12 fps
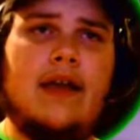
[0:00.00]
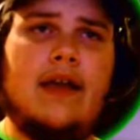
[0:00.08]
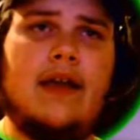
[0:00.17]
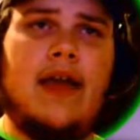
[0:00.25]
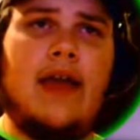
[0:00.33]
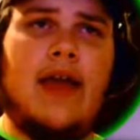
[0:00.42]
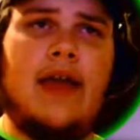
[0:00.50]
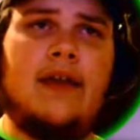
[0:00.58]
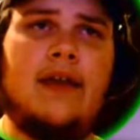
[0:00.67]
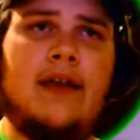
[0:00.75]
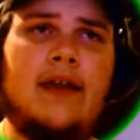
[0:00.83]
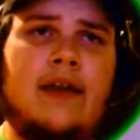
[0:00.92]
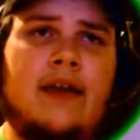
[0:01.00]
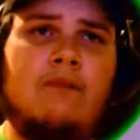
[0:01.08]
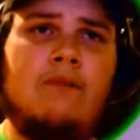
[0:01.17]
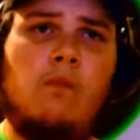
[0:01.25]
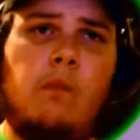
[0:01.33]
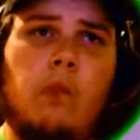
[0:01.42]
And
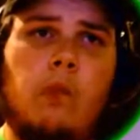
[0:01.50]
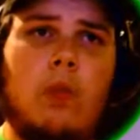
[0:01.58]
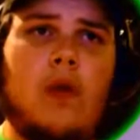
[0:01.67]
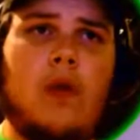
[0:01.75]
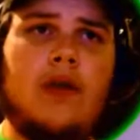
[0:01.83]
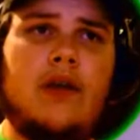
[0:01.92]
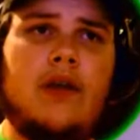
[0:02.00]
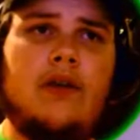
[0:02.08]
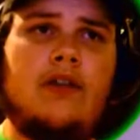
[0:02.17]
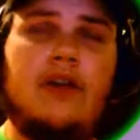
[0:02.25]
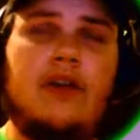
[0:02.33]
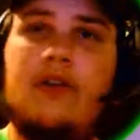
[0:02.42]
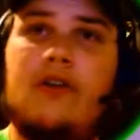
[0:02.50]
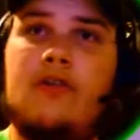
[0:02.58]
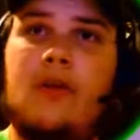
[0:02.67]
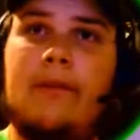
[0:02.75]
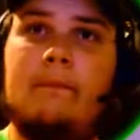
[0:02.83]
secured us a win.